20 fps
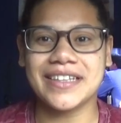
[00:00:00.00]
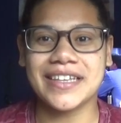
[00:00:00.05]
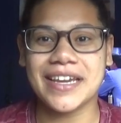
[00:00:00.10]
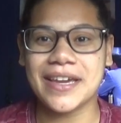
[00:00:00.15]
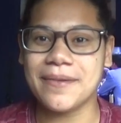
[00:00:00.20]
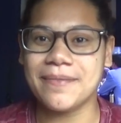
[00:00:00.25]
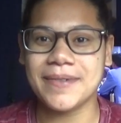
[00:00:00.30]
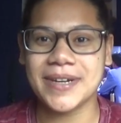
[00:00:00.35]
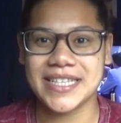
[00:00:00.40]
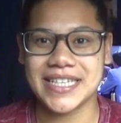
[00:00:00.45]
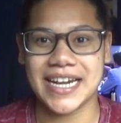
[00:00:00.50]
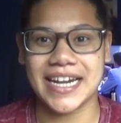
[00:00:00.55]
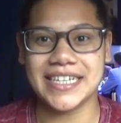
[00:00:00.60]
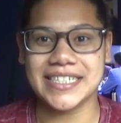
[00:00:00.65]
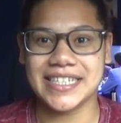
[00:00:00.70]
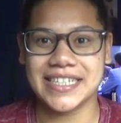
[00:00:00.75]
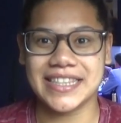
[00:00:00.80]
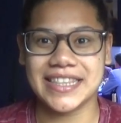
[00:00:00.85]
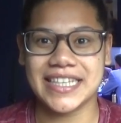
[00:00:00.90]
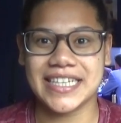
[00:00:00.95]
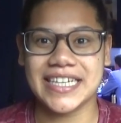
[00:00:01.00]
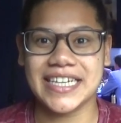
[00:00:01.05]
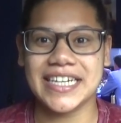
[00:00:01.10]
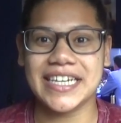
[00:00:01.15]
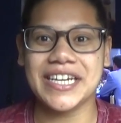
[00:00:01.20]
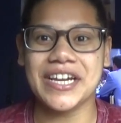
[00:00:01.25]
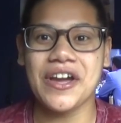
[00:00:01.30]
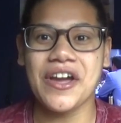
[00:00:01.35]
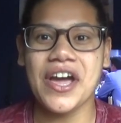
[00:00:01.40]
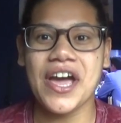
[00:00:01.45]
hypnotizing
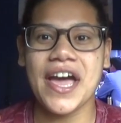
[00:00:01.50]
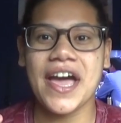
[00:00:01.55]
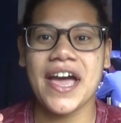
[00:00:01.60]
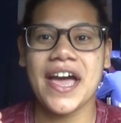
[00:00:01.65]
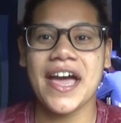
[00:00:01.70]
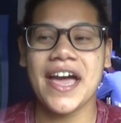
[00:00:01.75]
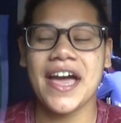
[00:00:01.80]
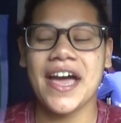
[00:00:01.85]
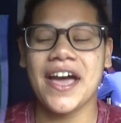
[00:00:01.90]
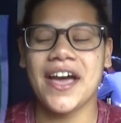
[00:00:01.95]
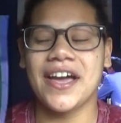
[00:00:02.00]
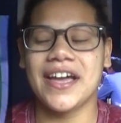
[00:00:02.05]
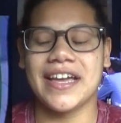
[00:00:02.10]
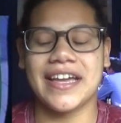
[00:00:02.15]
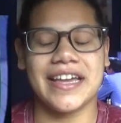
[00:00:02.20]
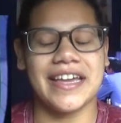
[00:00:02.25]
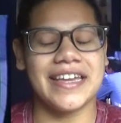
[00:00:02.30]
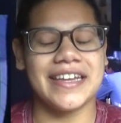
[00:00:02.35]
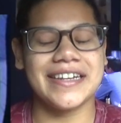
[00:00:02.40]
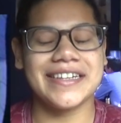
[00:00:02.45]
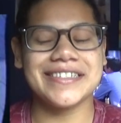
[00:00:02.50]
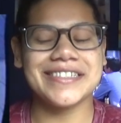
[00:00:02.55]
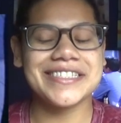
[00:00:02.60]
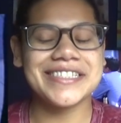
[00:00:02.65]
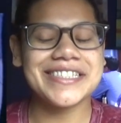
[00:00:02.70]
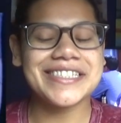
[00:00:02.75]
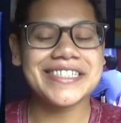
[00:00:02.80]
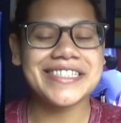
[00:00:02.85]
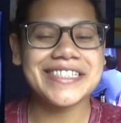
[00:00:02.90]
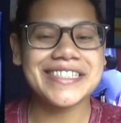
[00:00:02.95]
thing, it
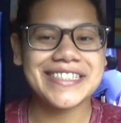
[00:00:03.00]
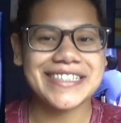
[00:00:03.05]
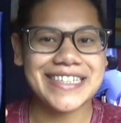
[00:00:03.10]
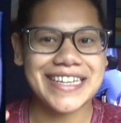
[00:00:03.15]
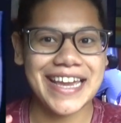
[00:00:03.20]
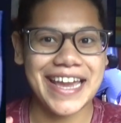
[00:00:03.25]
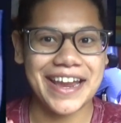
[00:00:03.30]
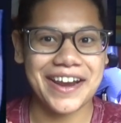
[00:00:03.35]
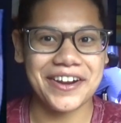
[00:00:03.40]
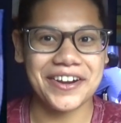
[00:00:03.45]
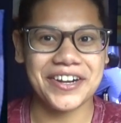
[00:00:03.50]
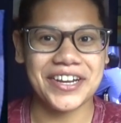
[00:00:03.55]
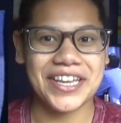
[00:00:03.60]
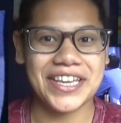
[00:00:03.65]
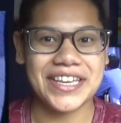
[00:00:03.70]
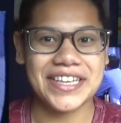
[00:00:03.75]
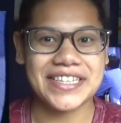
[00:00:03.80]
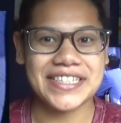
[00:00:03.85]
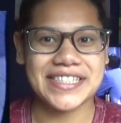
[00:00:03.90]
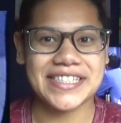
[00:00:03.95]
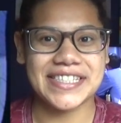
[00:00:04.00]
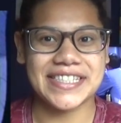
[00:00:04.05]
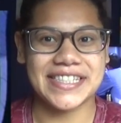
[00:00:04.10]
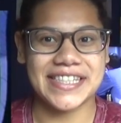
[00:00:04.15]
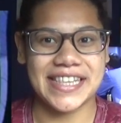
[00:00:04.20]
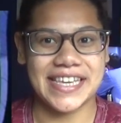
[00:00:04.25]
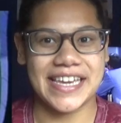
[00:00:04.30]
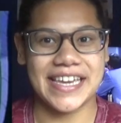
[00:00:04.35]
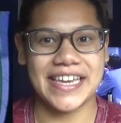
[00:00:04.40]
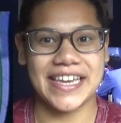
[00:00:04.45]
is the scariest
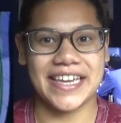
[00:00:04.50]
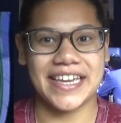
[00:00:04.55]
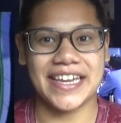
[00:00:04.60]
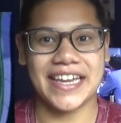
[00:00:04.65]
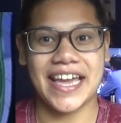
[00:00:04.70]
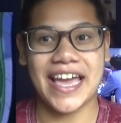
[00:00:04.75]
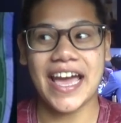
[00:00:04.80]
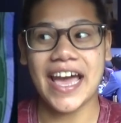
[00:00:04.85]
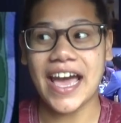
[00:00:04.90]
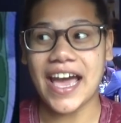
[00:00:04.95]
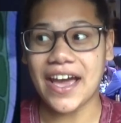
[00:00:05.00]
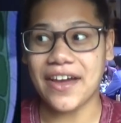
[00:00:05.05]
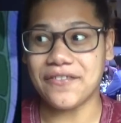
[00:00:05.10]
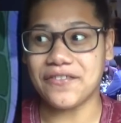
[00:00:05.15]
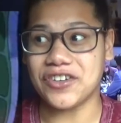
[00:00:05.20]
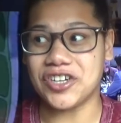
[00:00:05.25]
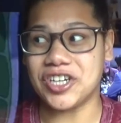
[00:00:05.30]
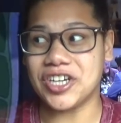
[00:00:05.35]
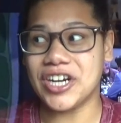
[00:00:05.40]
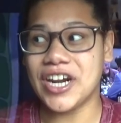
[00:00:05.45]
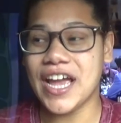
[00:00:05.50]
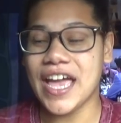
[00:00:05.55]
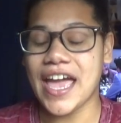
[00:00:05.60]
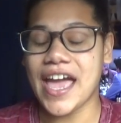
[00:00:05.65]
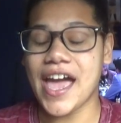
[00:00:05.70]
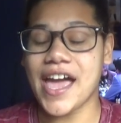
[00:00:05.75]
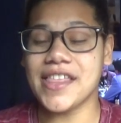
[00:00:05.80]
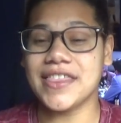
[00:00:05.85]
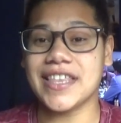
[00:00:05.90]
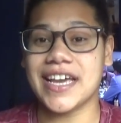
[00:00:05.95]
thing ever.
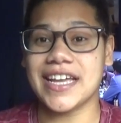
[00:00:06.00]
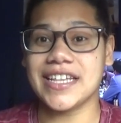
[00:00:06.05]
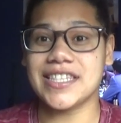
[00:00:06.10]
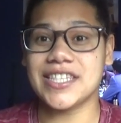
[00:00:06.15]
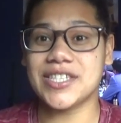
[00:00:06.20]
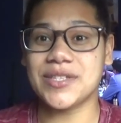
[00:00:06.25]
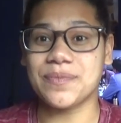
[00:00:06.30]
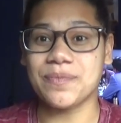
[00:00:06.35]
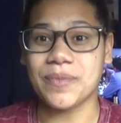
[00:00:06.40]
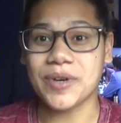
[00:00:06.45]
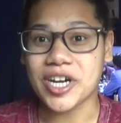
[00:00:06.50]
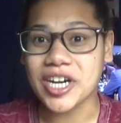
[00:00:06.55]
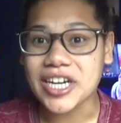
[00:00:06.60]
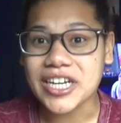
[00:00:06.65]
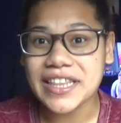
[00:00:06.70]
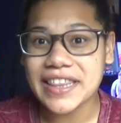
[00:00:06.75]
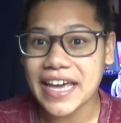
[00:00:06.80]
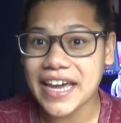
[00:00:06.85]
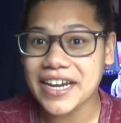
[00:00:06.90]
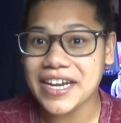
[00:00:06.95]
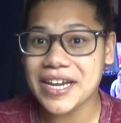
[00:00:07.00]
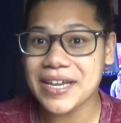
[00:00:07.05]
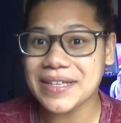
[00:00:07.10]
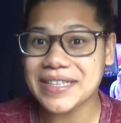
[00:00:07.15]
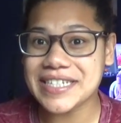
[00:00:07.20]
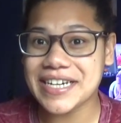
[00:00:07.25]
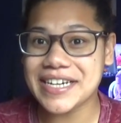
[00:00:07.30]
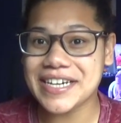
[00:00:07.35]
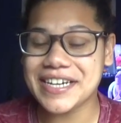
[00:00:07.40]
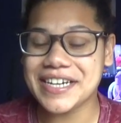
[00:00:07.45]
And that smirk that he
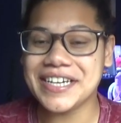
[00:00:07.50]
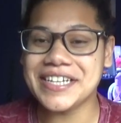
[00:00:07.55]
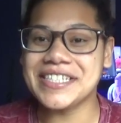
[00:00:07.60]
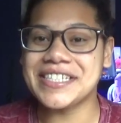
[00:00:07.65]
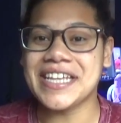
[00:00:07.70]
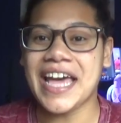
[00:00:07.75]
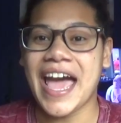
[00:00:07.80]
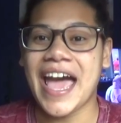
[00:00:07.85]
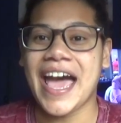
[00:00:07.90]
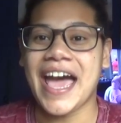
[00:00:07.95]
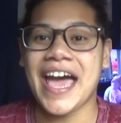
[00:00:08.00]
does,